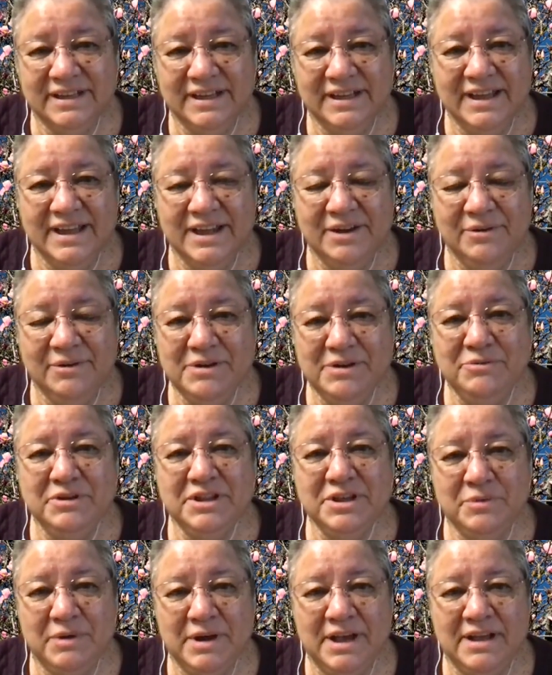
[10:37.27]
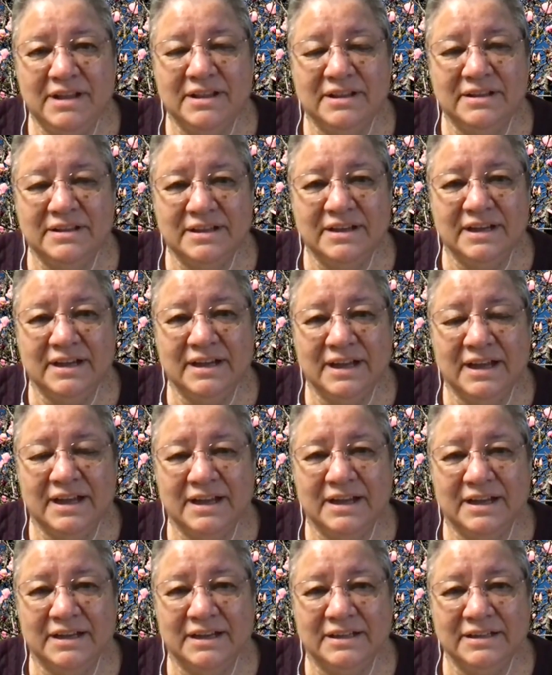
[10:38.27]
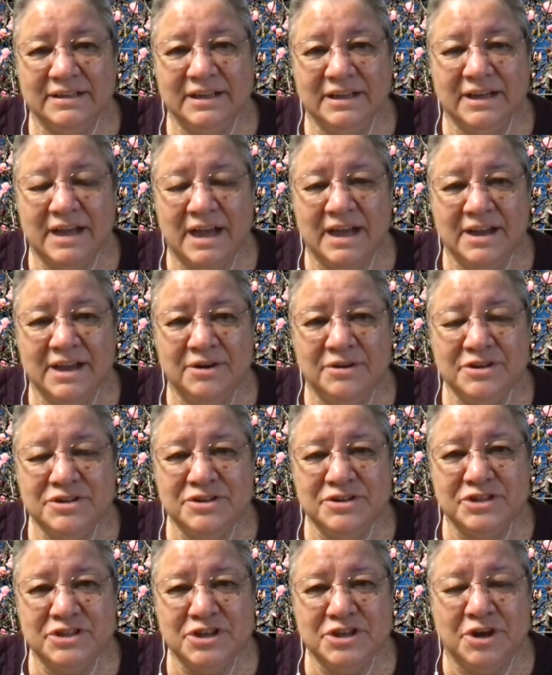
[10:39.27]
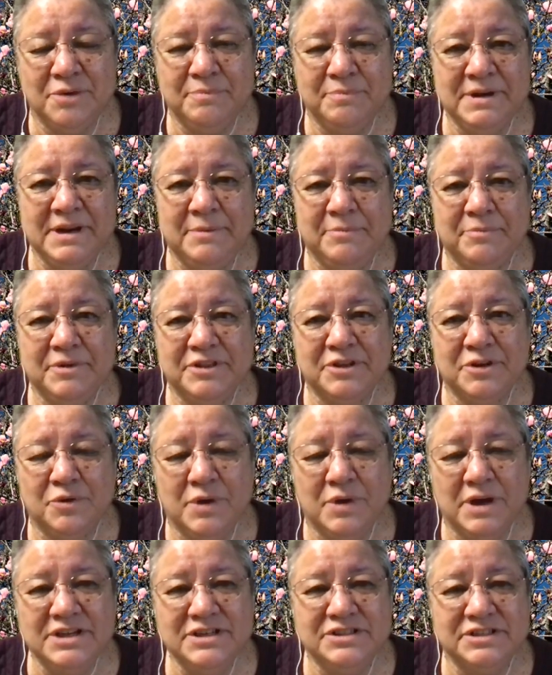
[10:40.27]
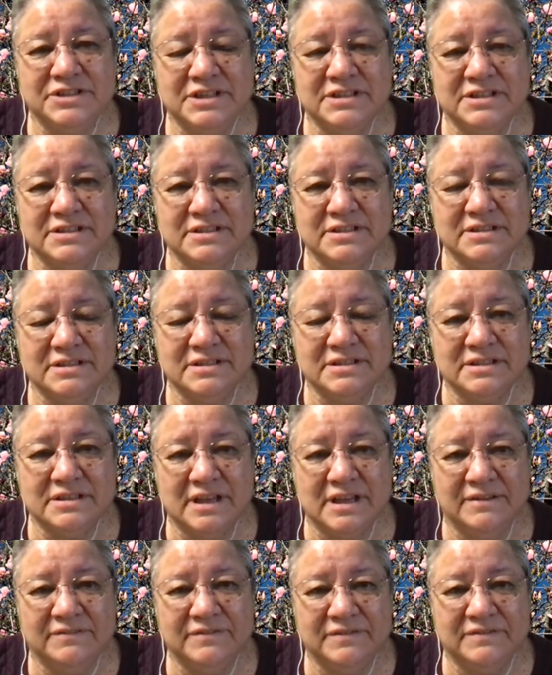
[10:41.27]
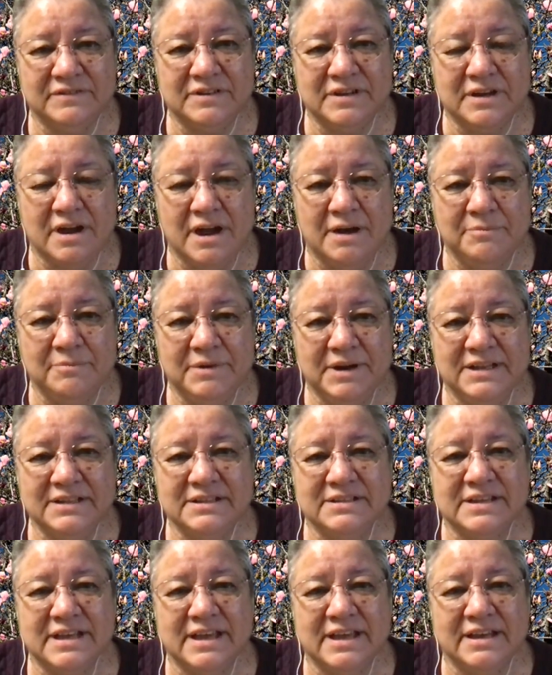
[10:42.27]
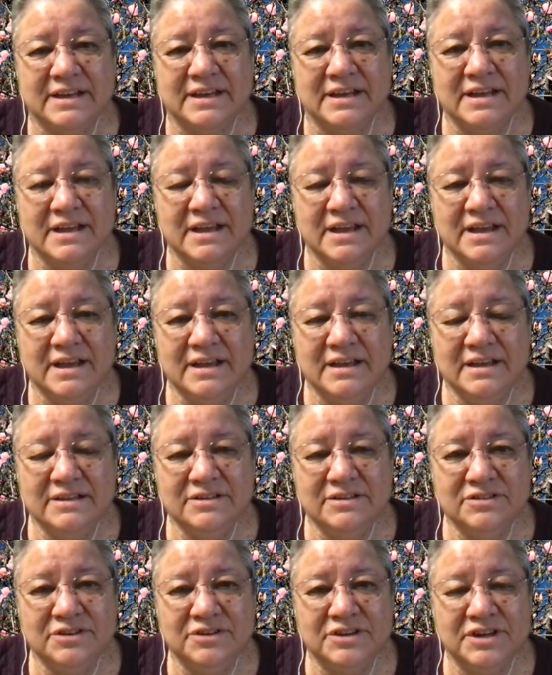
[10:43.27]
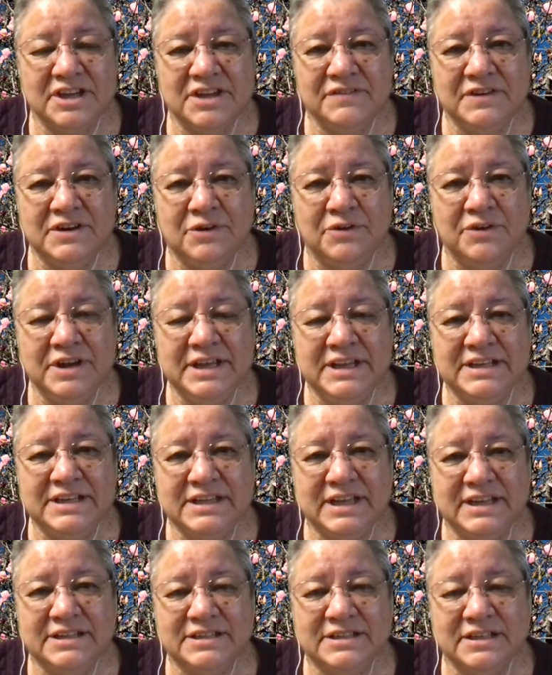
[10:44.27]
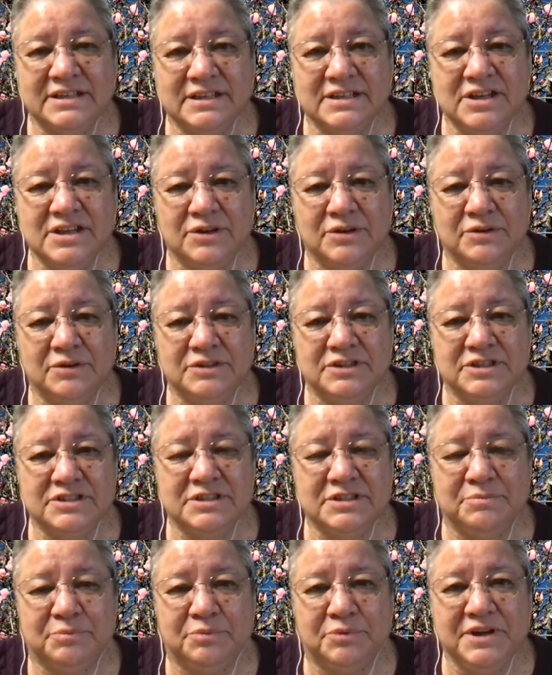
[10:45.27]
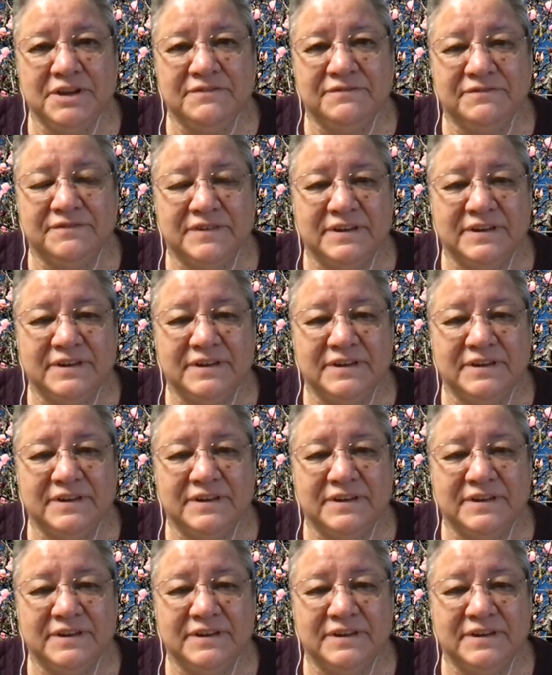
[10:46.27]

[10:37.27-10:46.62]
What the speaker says: It went really well. I usually open up with questions, comrades, and sort of give an orientation, you know, just a brief,